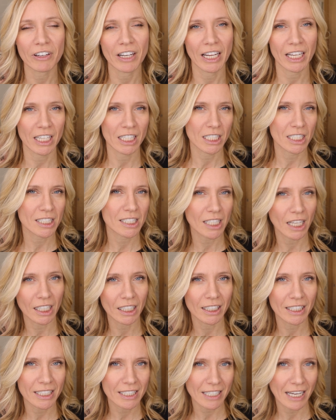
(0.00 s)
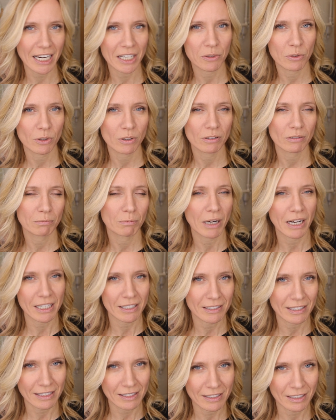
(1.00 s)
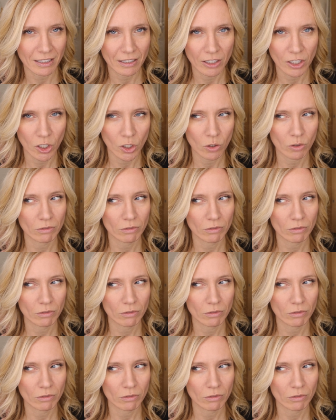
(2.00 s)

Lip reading: and I can subtly say to my assistant, okay,